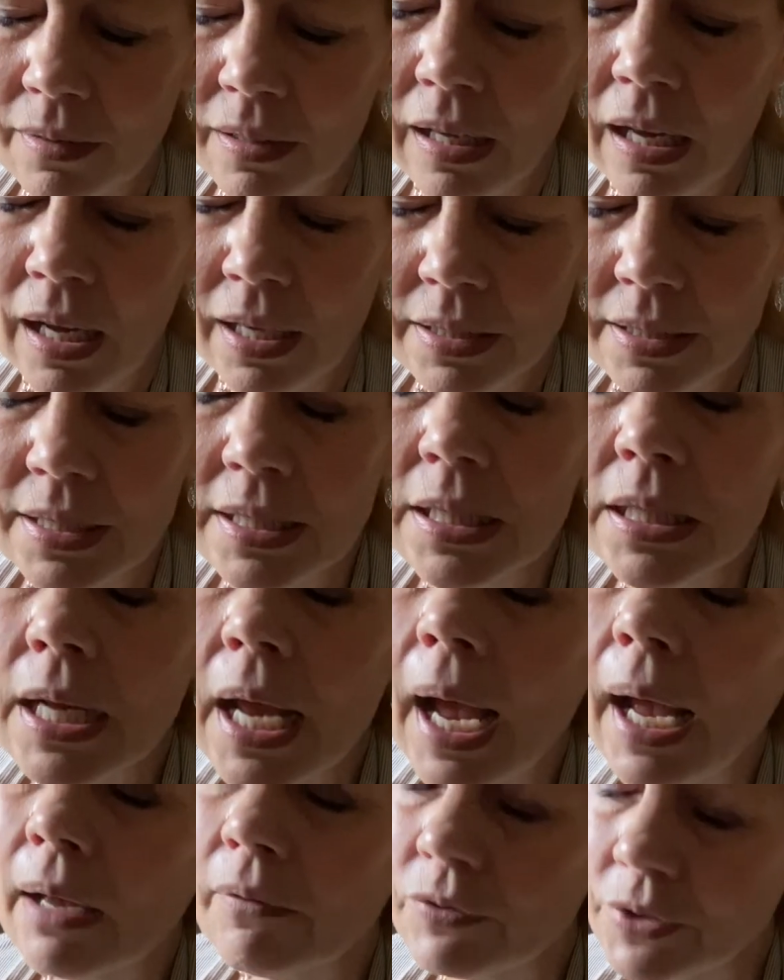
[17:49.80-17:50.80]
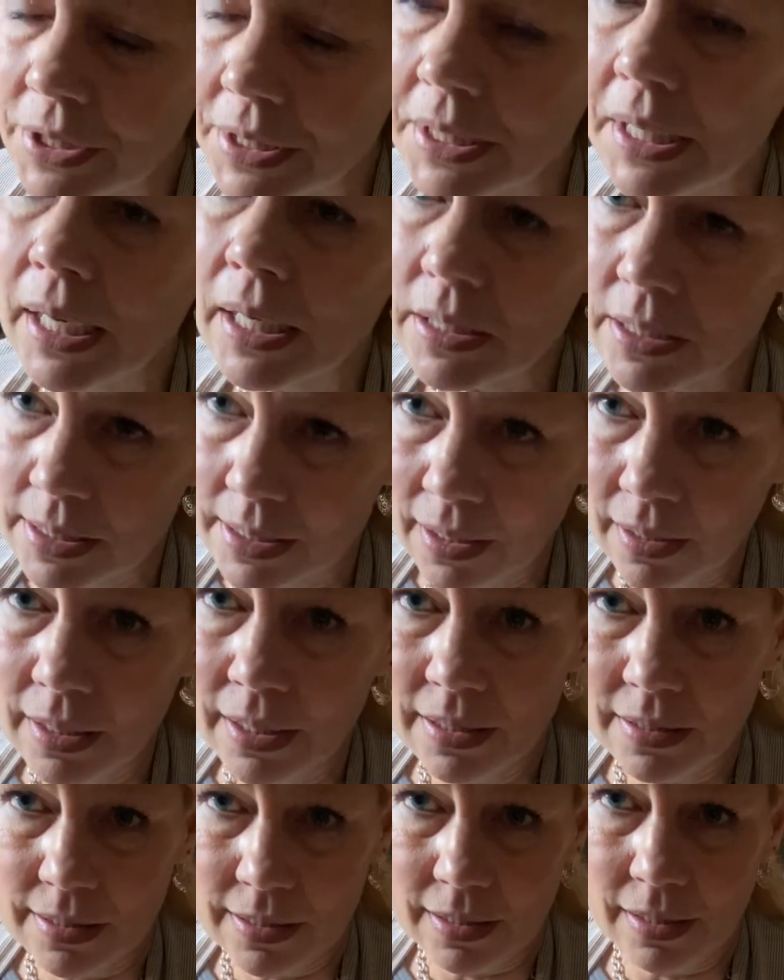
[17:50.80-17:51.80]
I did have to taste the
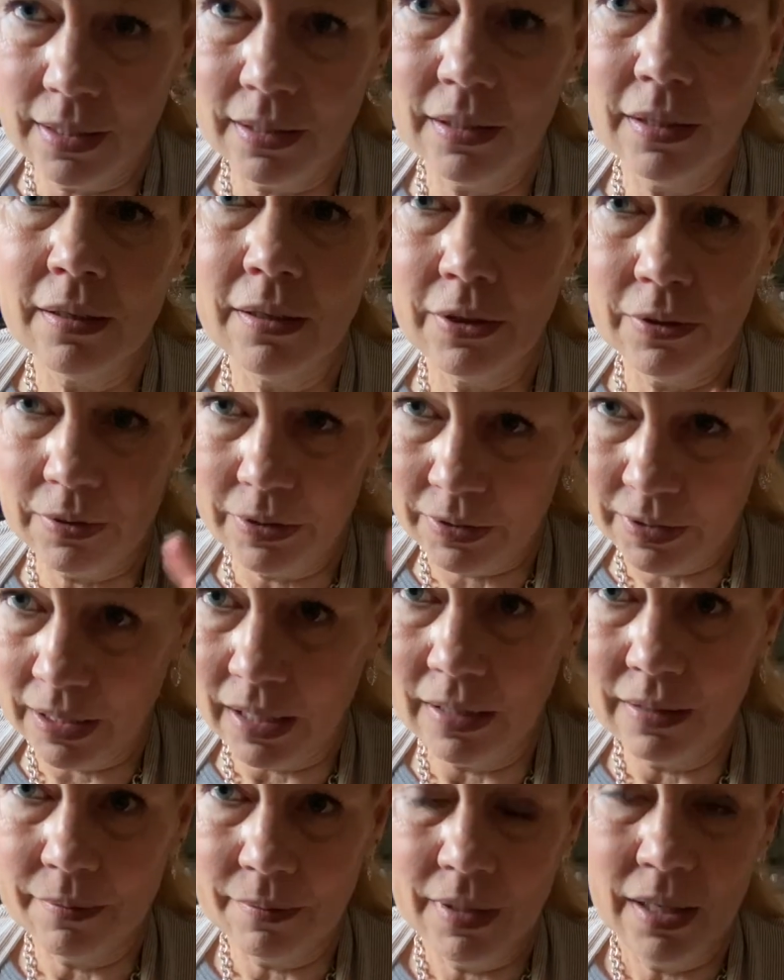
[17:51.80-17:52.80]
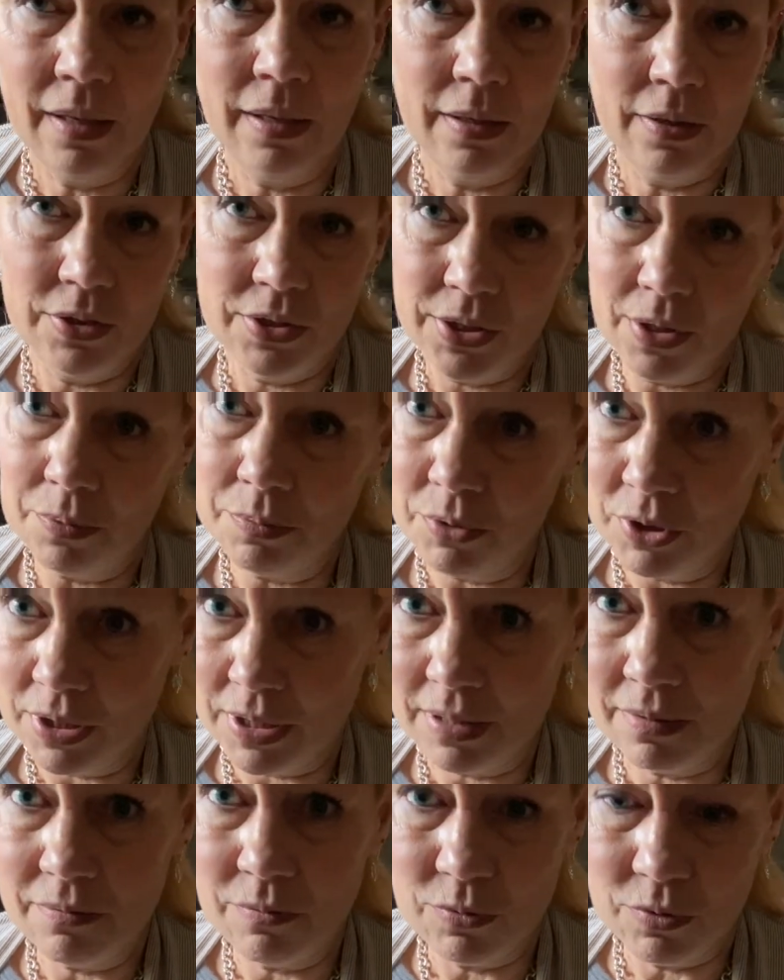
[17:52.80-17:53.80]
icing, you know. Okay, so
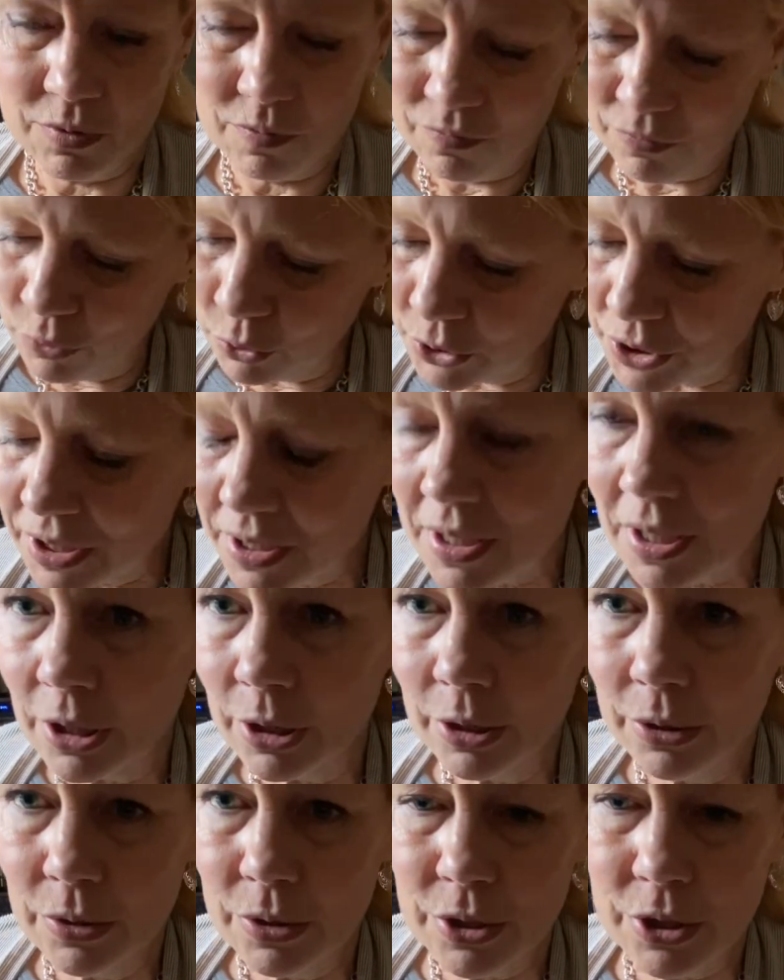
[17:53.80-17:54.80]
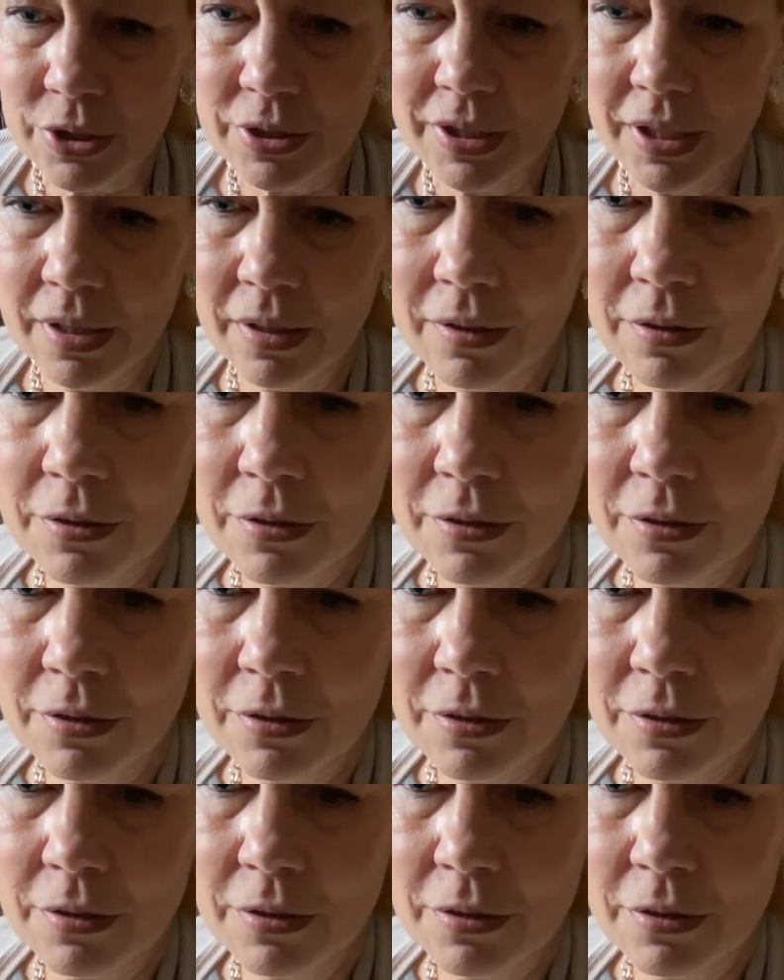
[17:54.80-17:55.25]
just full disclosure here.